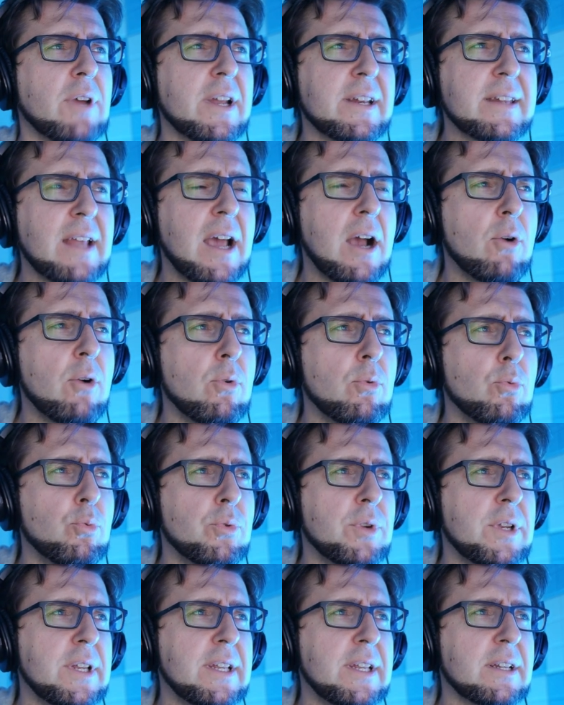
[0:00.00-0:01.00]
now
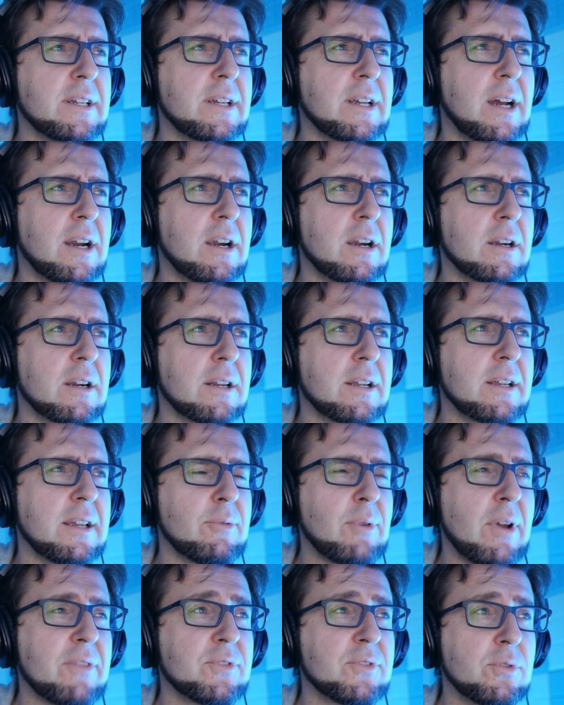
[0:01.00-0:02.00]
we
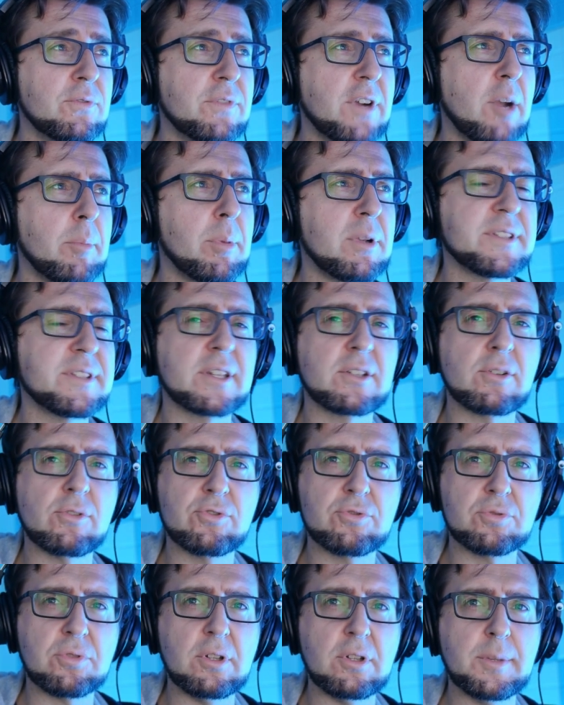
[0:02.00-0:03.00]
have two variables that
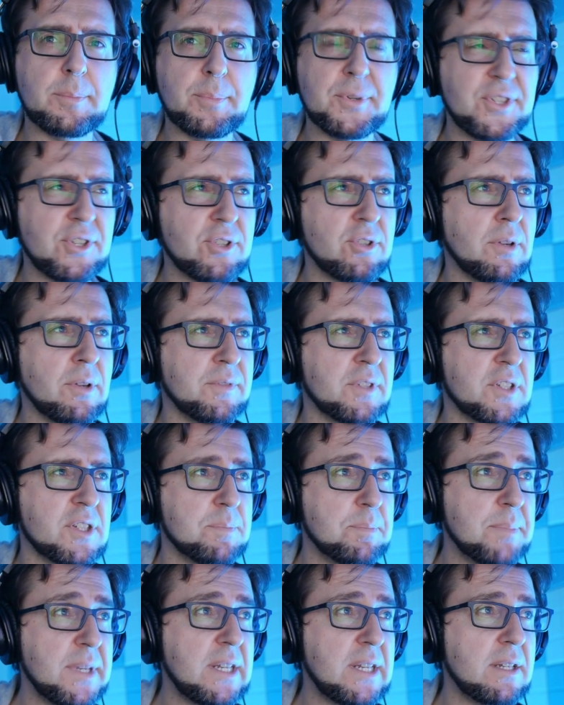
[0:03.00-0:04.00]
control the position of the
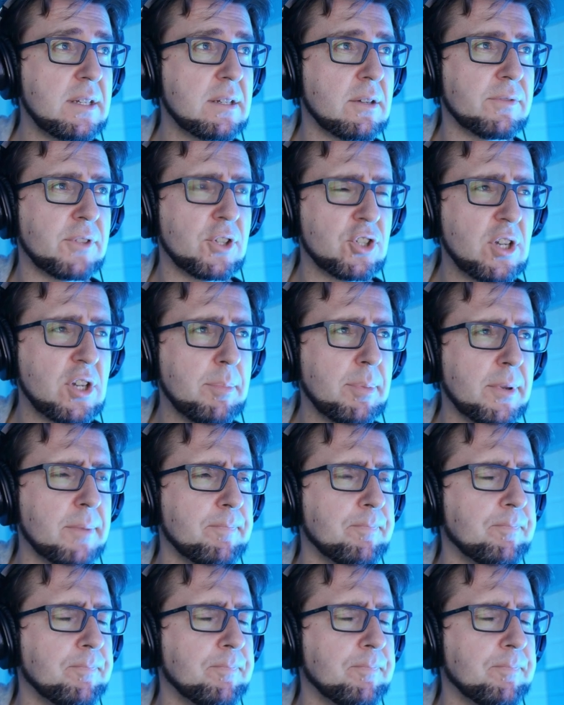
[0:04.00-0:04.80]
speed of the ship.